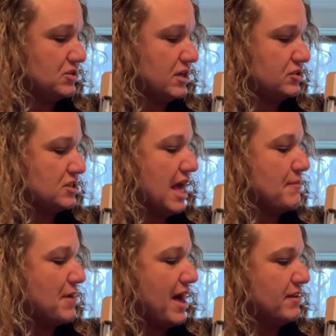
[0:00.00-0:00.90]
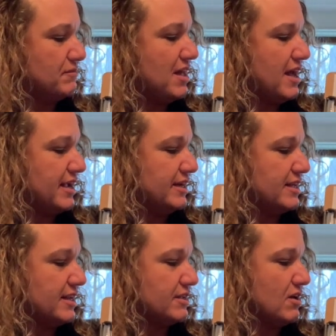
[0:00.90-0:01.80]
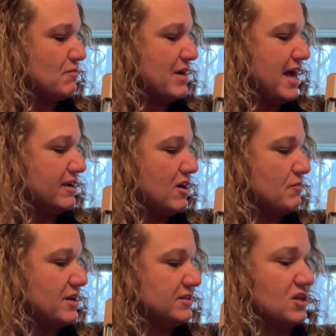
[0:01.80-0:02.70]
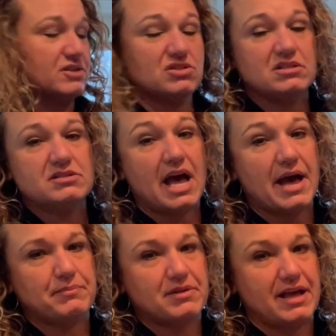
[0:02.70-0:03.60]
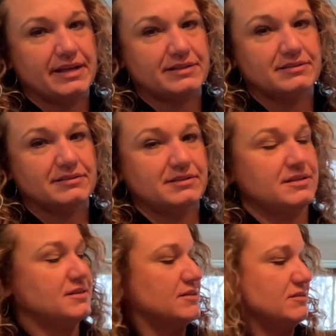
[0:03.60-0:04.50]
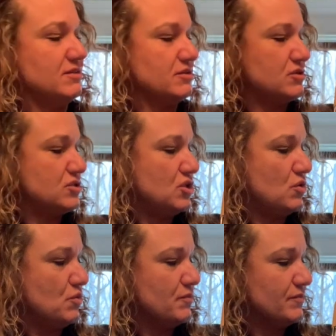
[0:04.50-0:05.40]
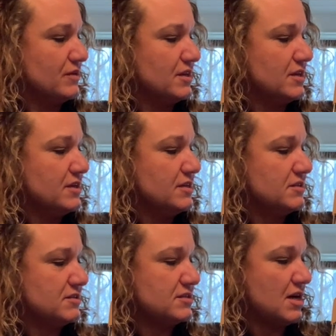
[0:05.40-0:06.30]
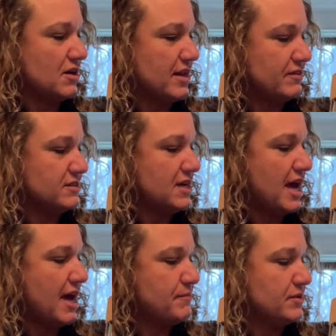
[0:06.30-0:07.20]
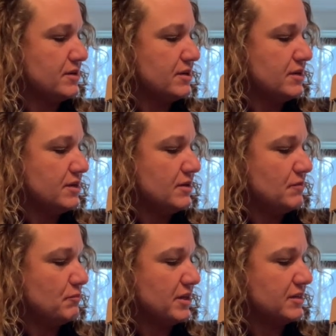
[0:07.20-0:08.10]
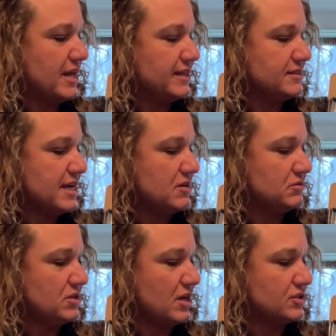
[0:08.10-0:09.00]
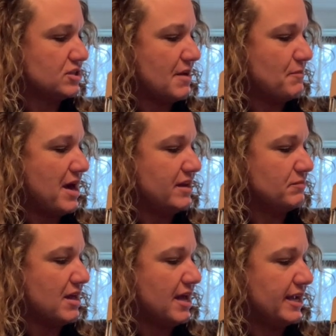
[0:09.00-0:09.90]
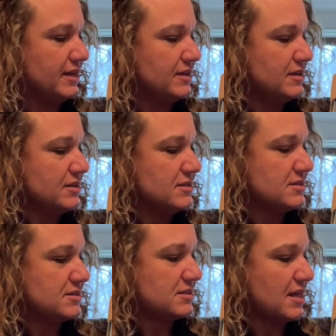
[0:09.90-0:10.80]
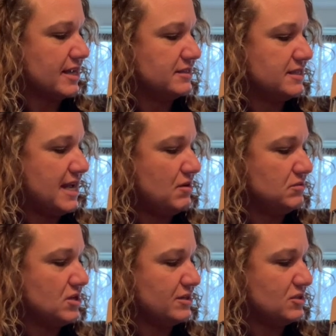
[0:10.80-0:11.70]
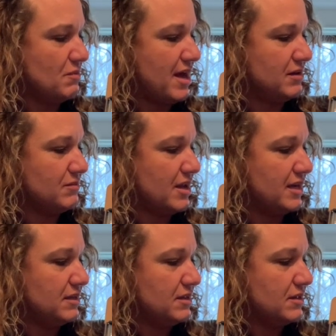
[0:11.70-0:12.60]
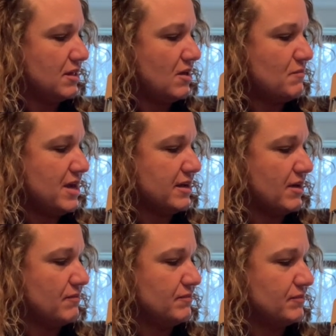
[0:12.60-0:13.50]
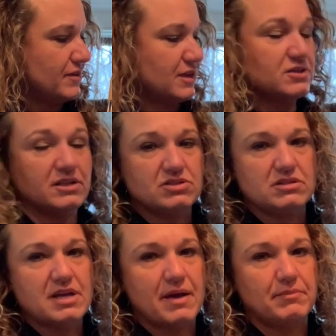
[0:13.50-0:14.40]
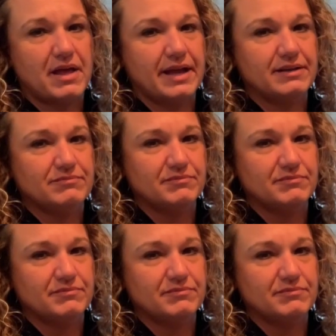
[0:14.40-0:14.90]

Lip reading: touch that bottom line, and come back up and touch the top line. There's 2. Start at the top, big line down, touch that bottom line, slide down, touch the bottom line, come back up and touch the top line.